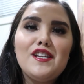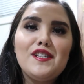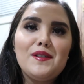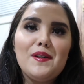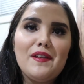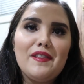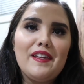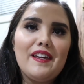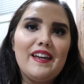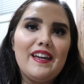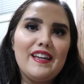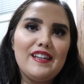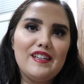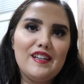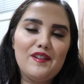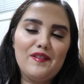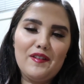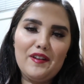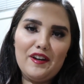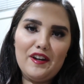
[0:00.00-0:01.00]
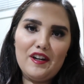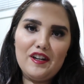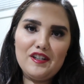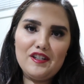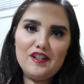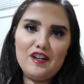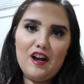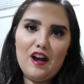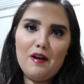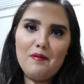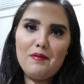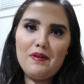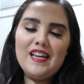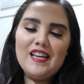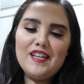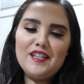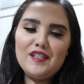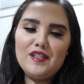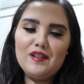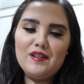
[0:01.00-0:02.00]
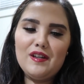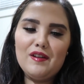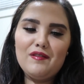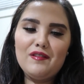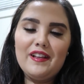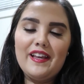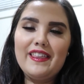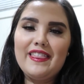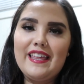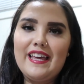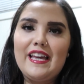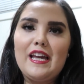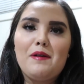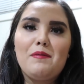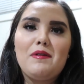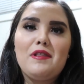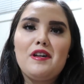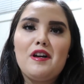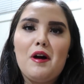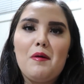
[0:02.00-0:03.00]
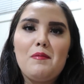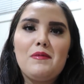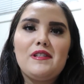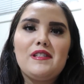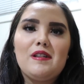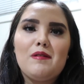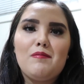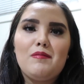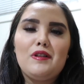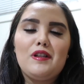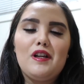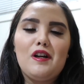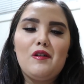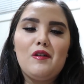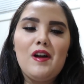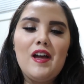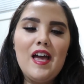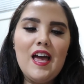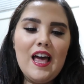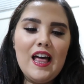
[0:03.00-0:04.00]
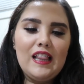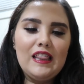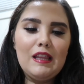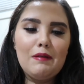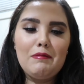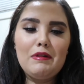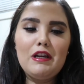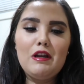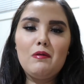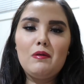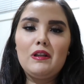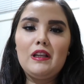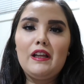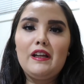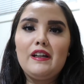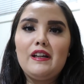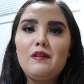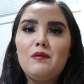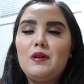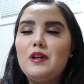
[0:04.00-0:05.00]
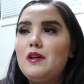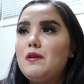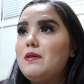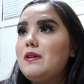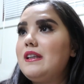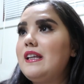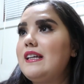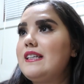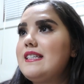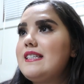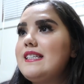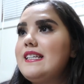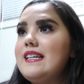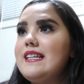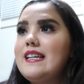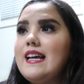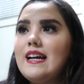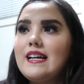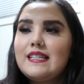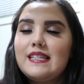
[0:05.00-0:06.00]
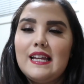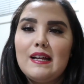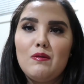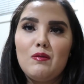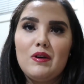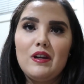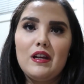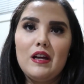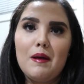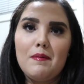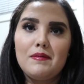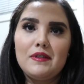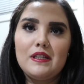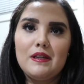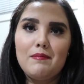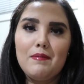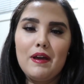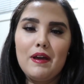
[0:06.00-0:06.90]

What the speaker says: So I think he did a very good job. So definitely thank him in the comments down below. Let me know what you would like to see next when it comes to